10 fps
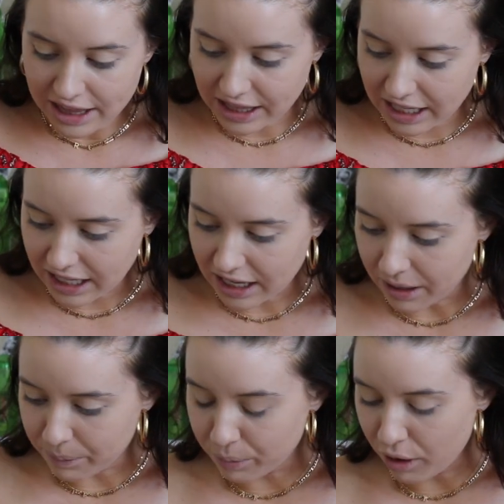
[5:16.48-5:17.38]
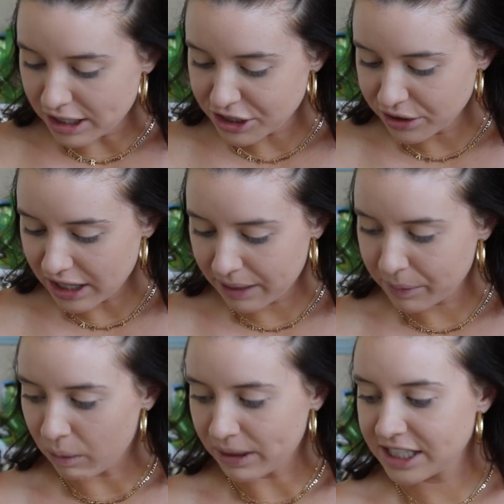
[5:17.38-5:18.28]
The bronzer that
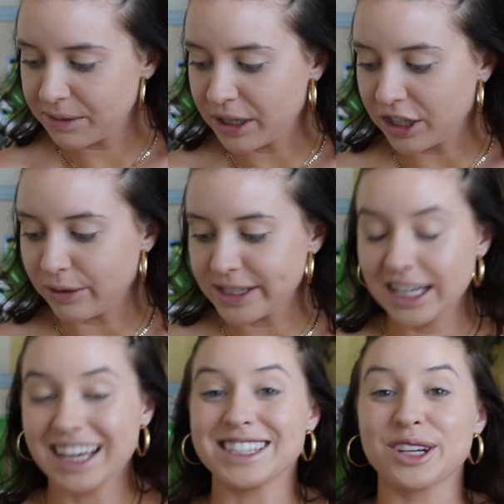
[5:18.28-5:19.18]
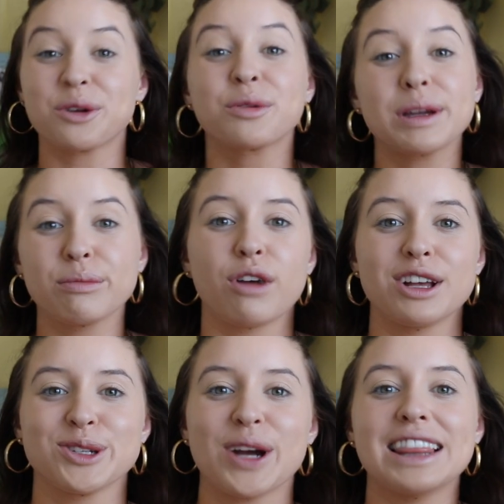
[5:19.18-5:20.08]
I'm going to be using is a cream
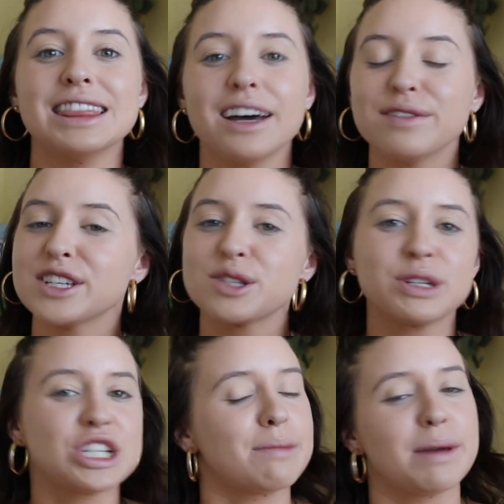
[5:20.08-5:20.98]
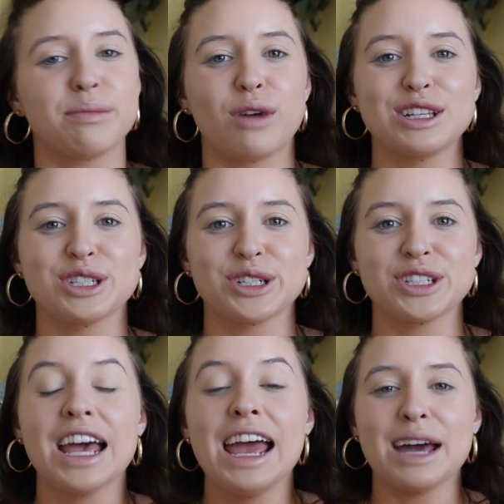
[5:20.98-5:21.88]
bronzer. I love to switch up my
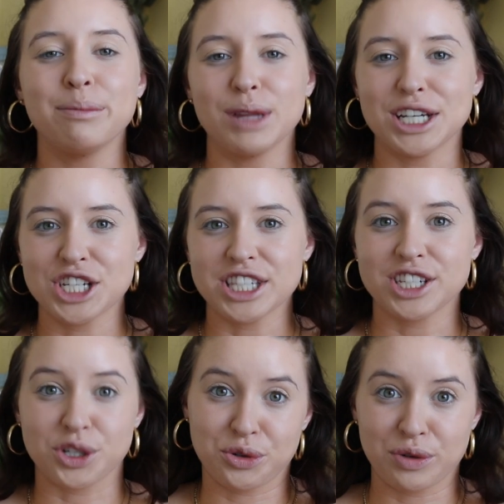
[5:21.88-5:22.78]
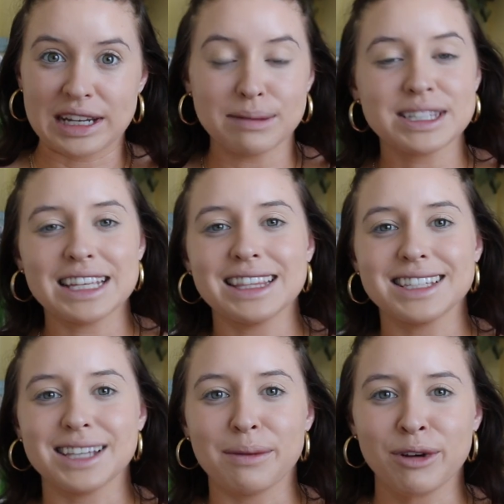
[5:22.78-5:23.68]
bronzers and blushes to creams in the
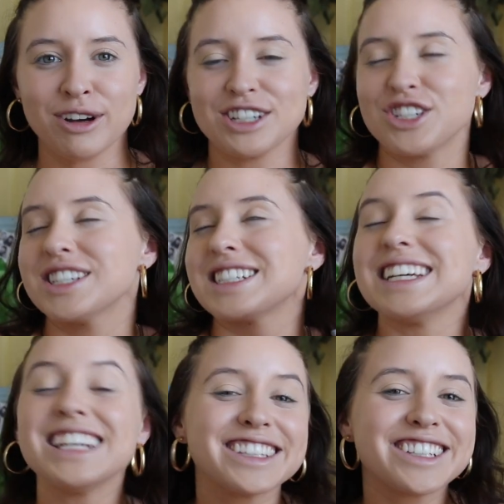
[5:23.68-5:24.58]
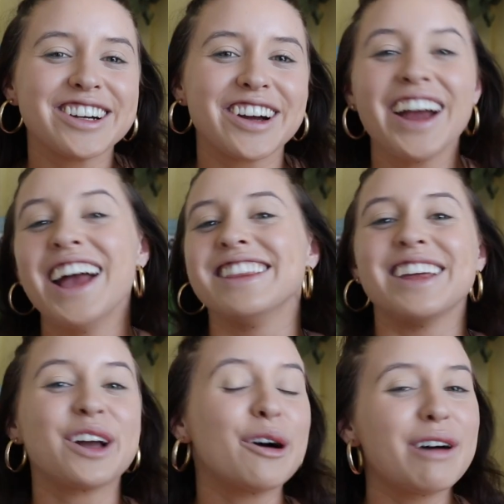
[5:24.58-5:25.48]
summer. It's just easier,
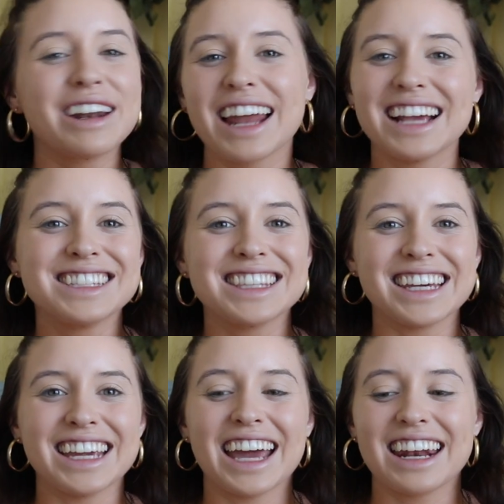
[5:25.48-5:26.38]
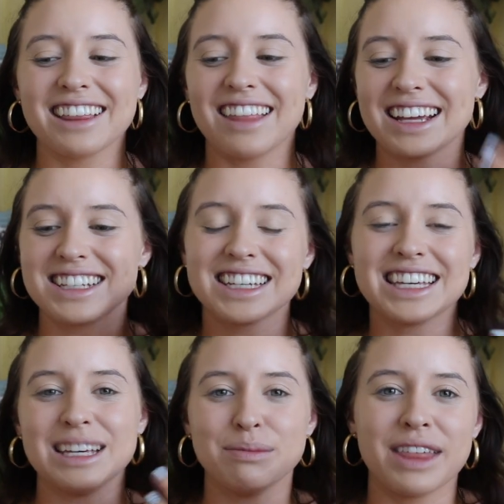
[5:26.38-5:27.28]
they go on nicely, and I like to
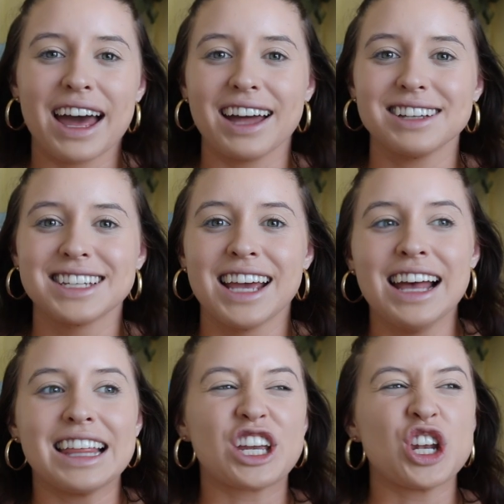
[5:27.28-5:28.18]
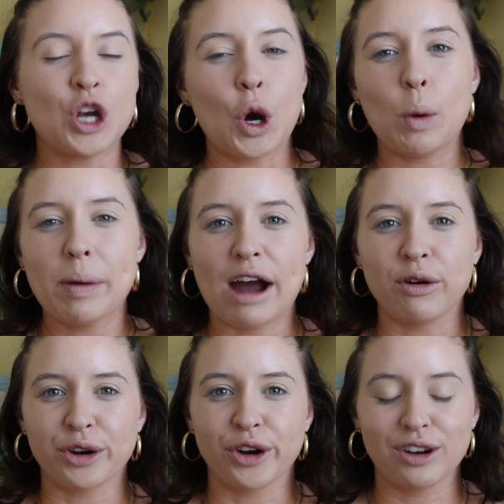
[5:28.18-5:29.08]
keep that like no
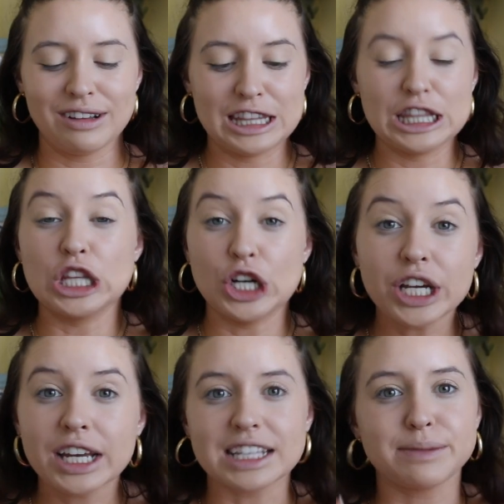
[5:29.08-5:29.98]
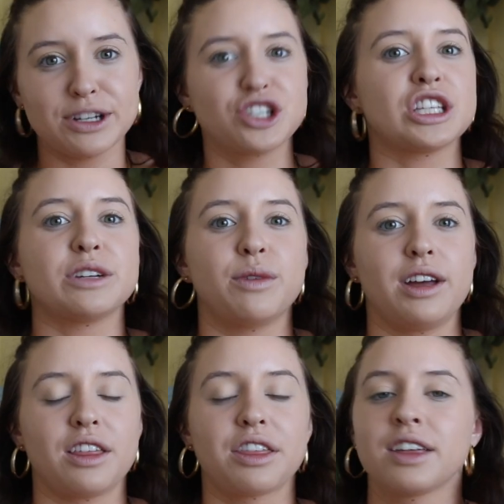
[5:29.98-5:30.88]
powder look, especially
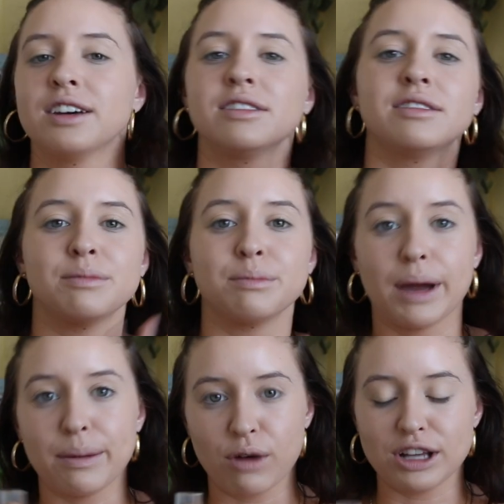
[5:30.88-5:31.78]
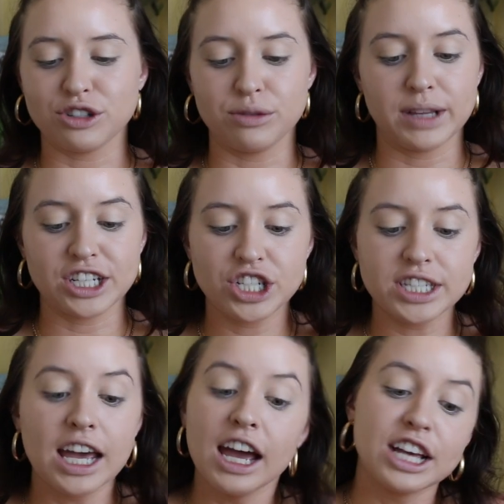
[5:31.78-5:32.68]
with my bronzer and
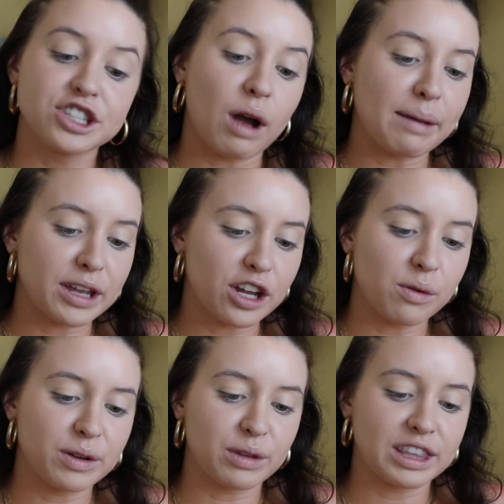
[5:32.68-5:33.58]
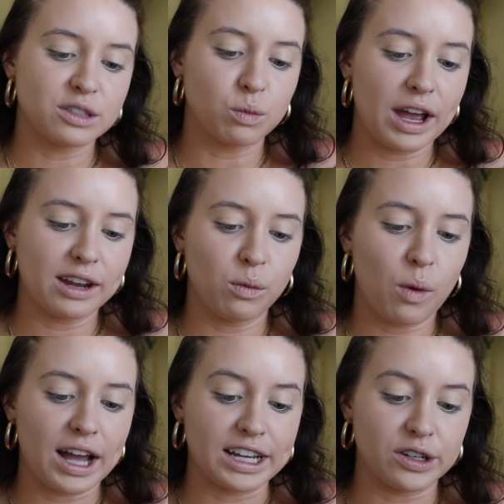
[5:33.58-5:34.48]
blushes. So I'm gonna go in with this Wet n
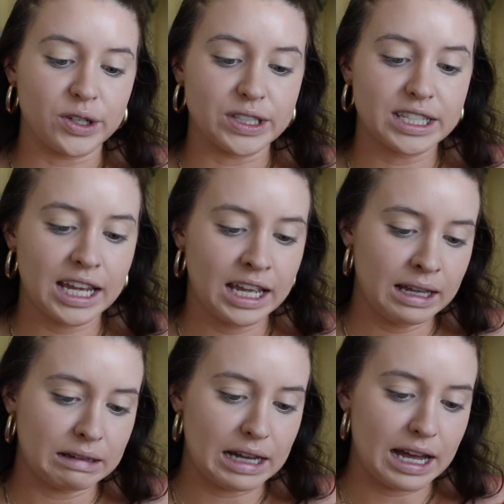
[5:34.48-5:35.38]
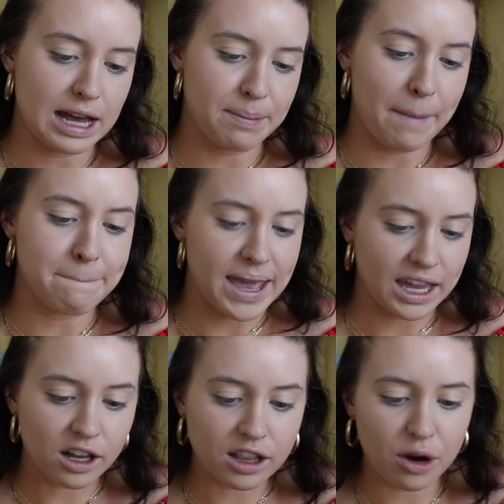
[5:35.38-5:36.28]
Wild
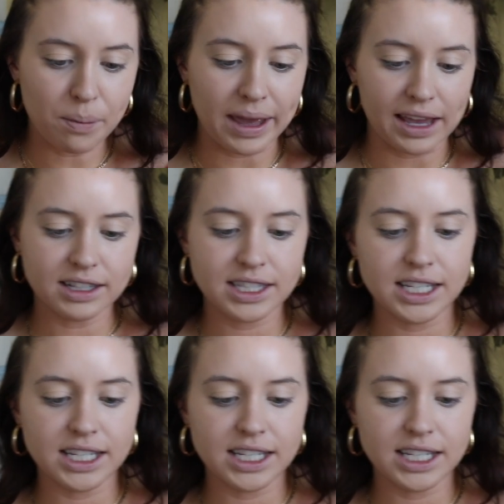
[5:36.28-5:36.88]
Mega Glow Mega